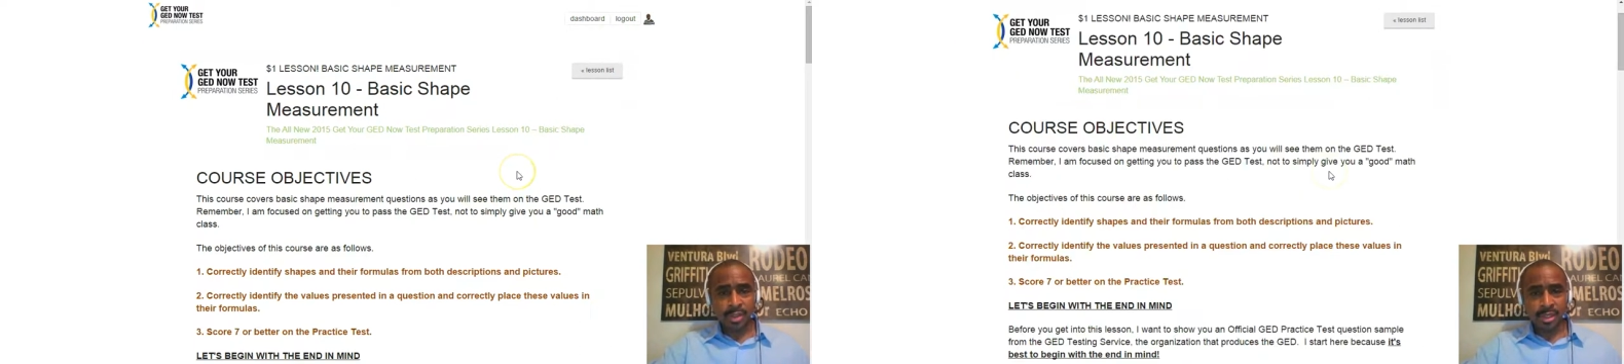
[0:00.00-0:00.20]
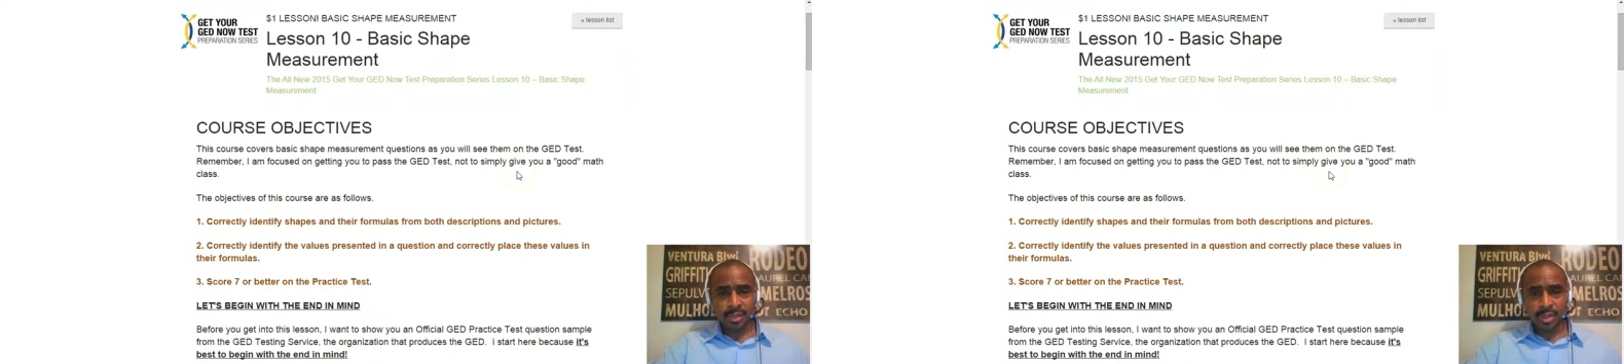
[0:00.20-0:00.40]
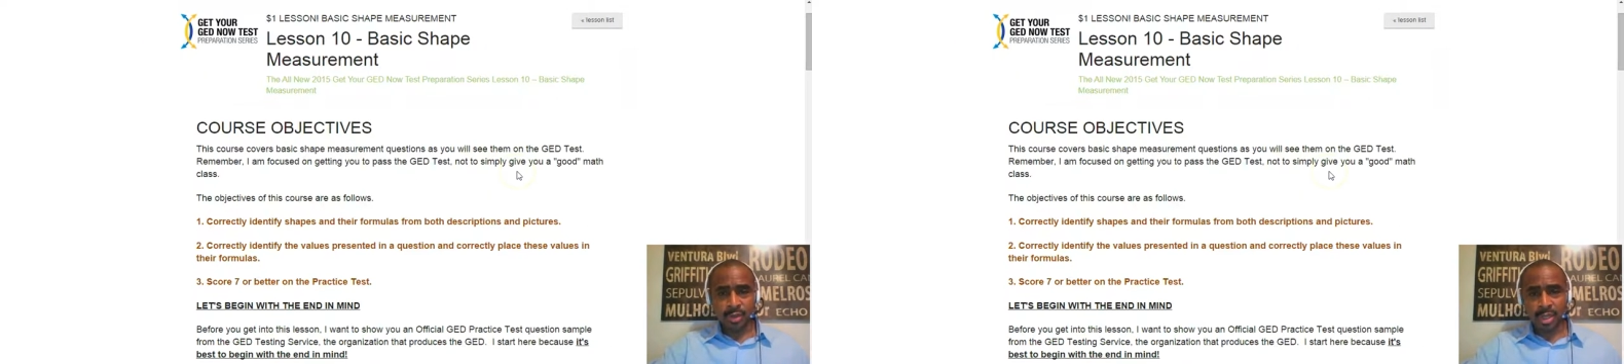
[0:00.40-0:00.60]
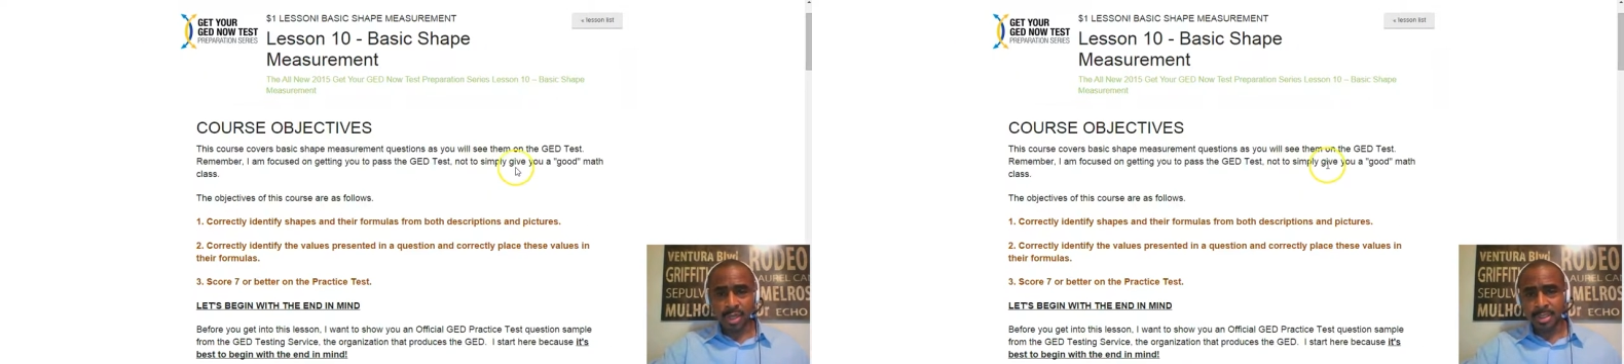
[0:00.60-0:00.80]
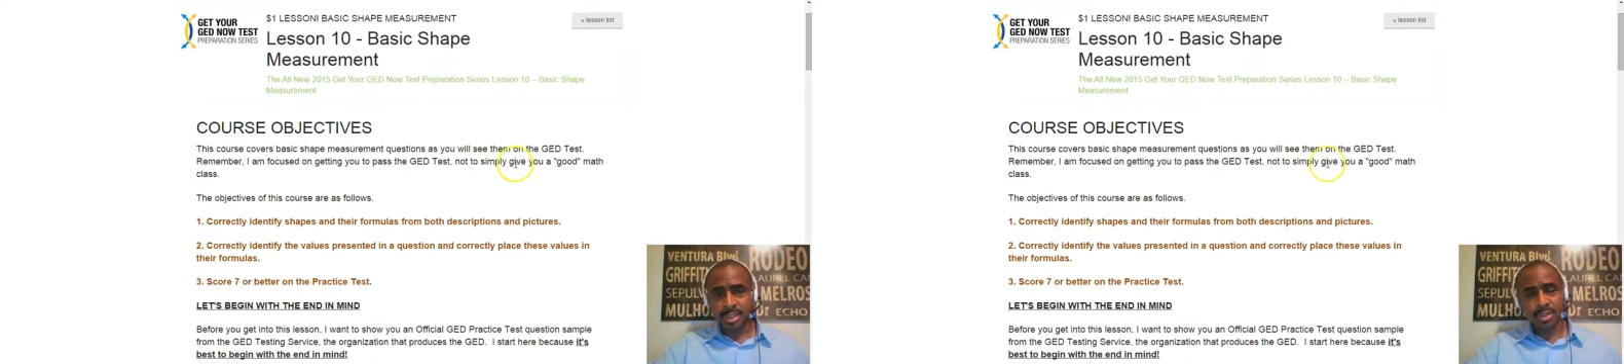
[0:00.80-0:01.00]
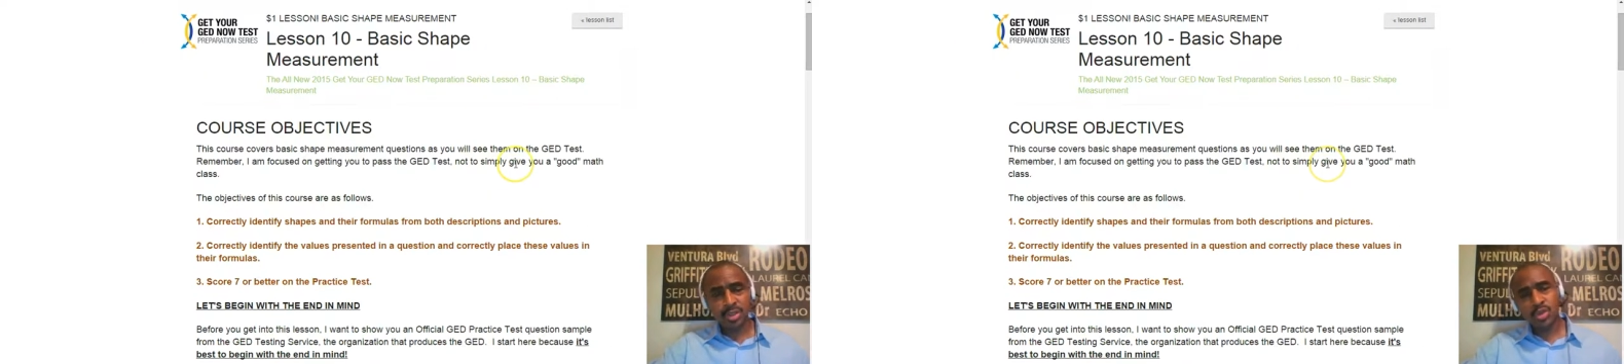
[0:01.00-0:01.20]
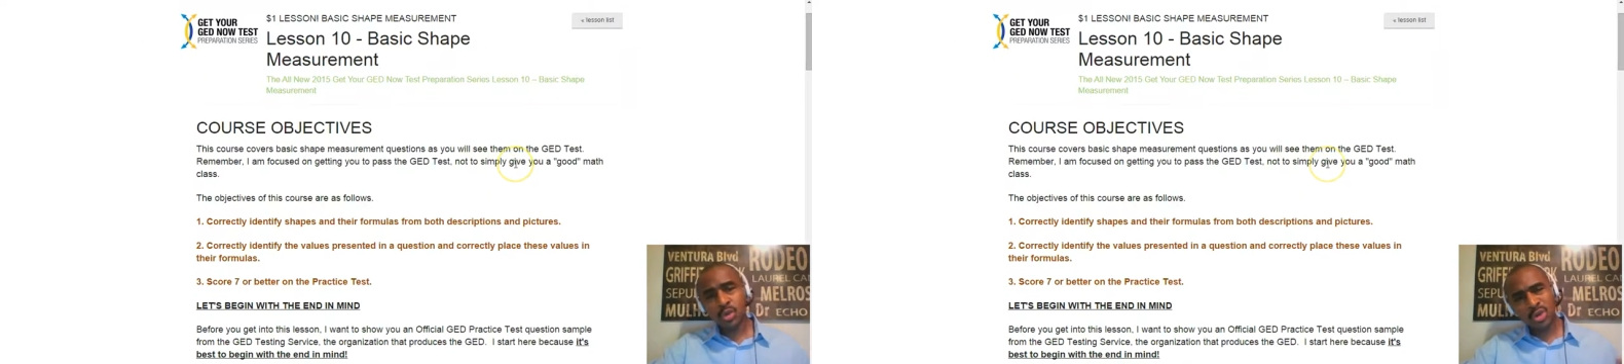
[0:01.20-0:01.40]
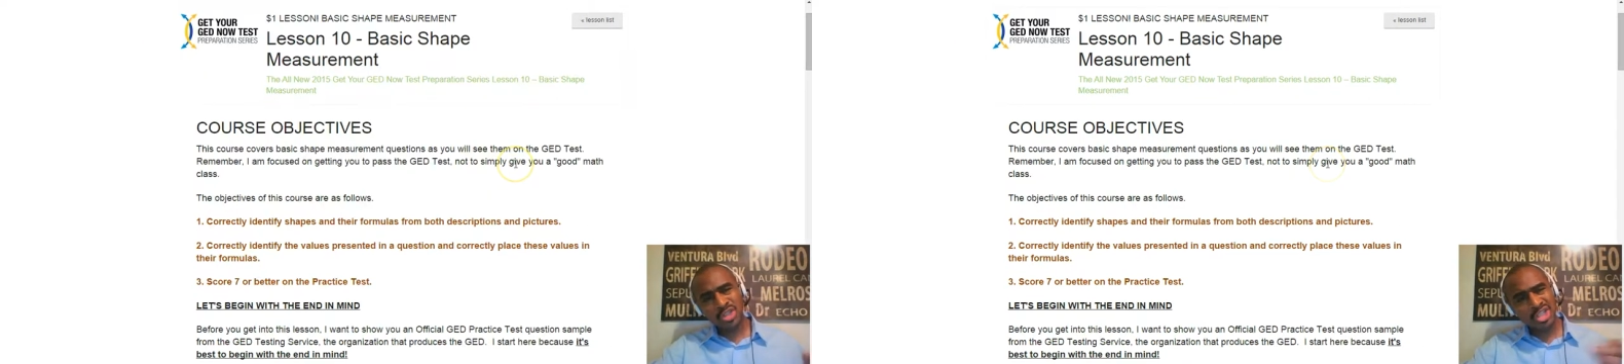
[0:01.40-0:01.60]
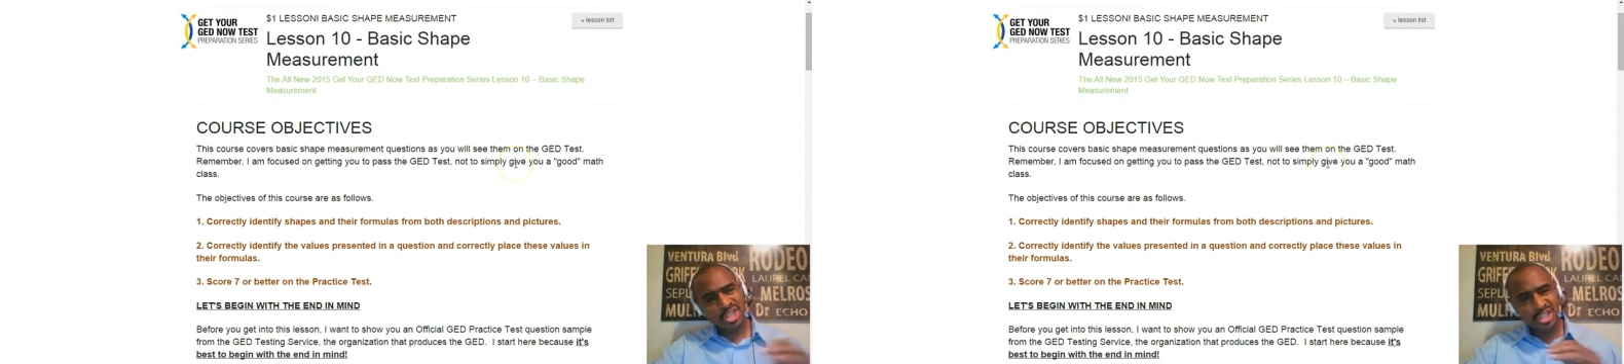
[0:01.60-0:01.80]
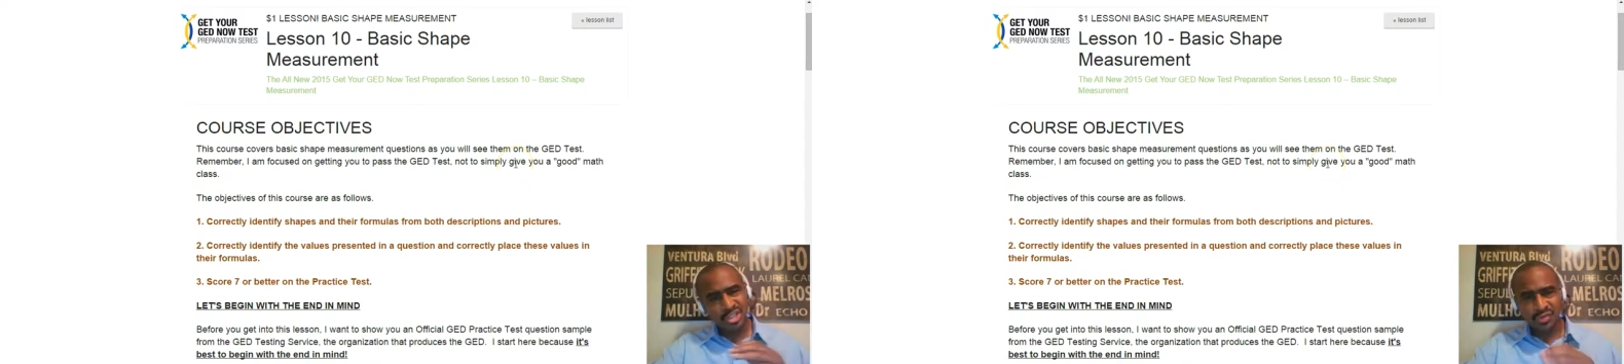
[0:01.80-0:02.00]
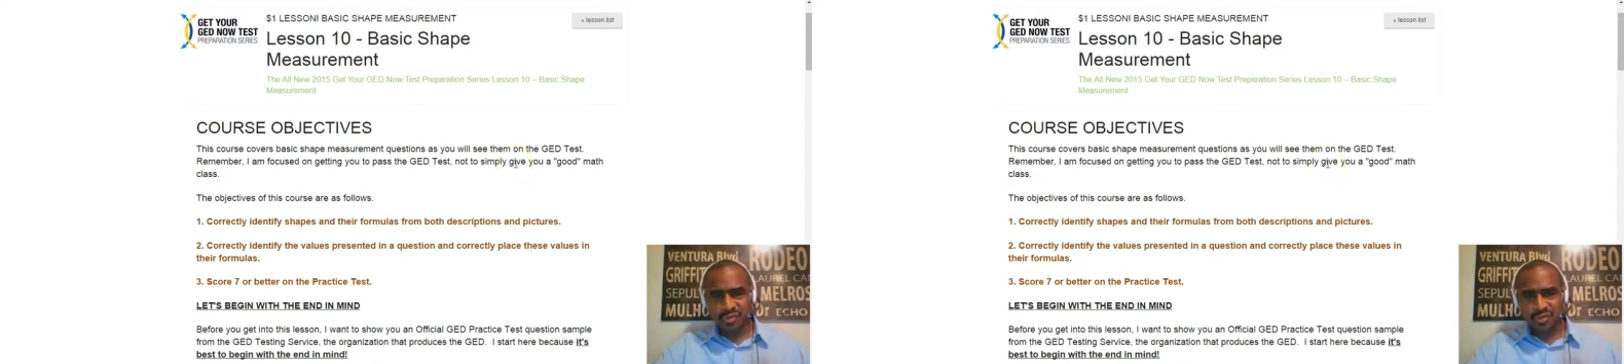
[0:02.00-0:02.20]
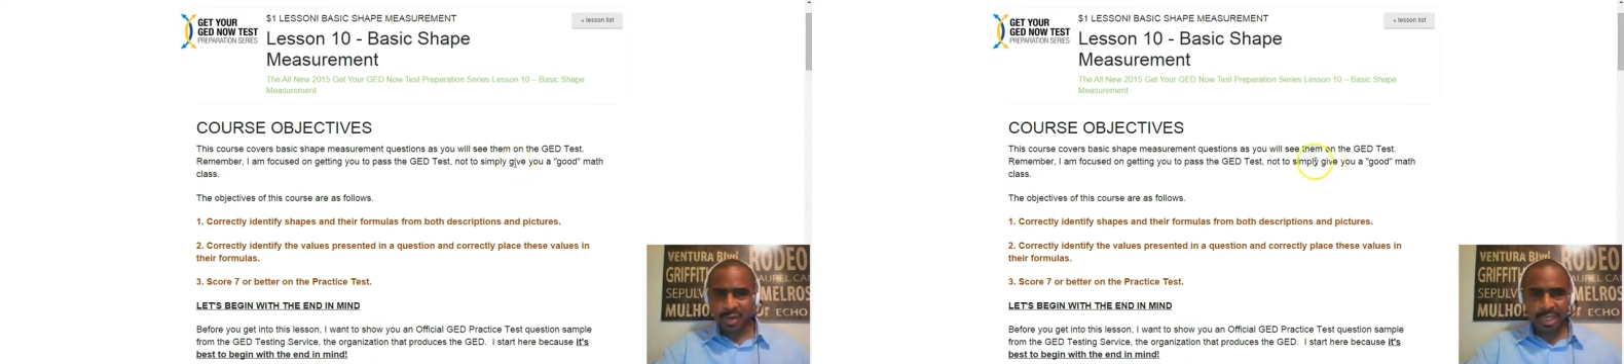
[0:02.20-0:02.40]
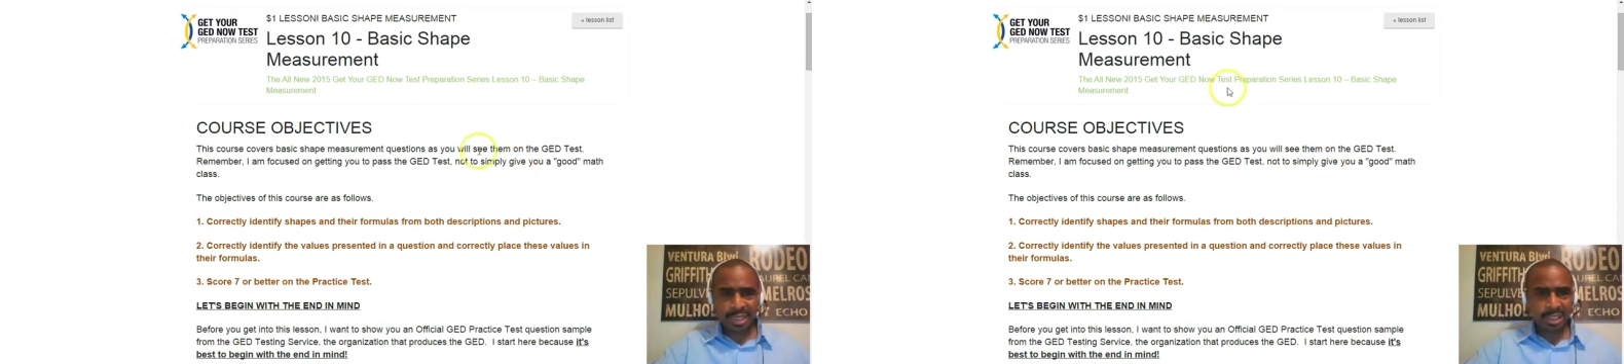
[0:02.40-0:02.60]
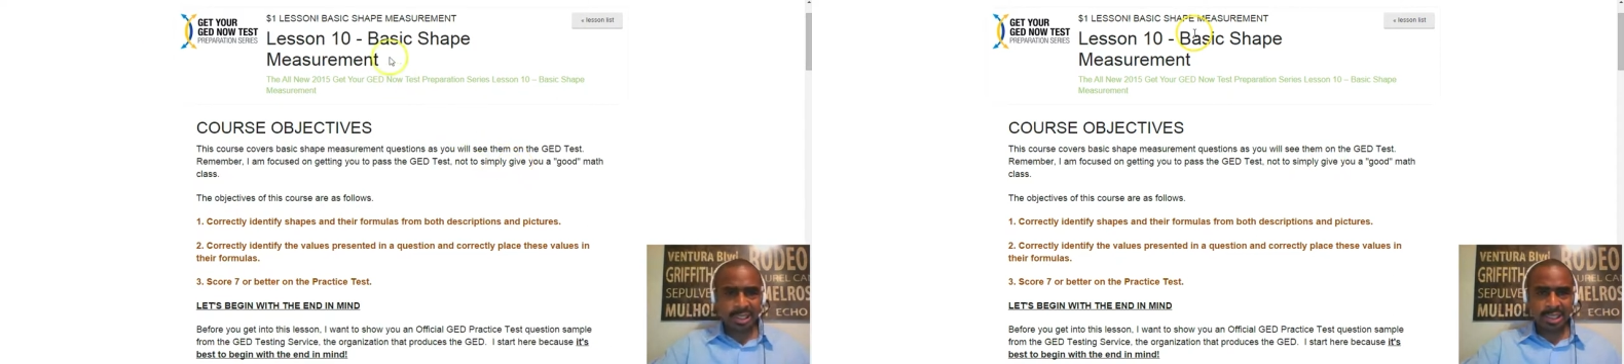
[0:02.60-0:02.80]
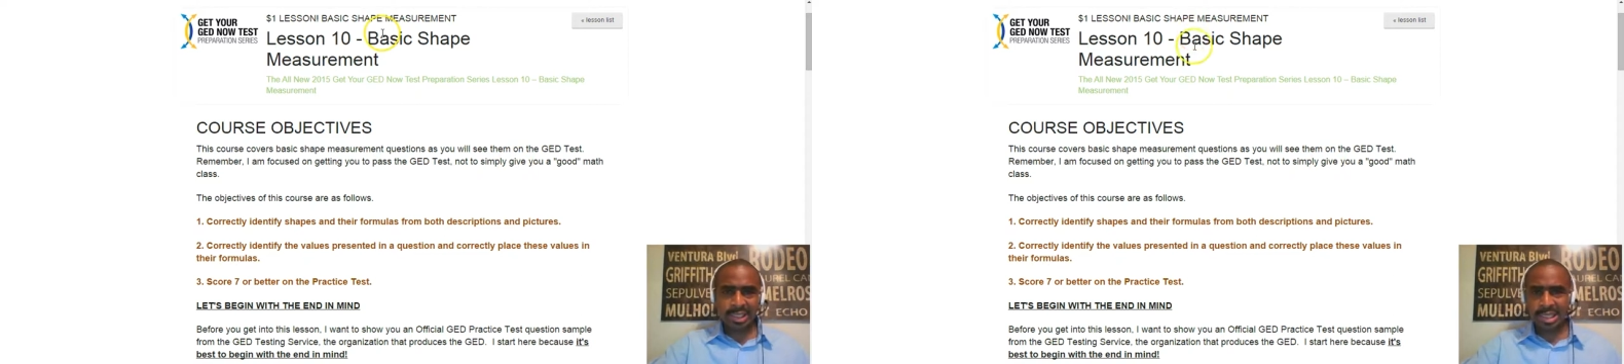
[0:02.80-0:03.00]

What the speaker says: And then you come into this course. It's just very clean.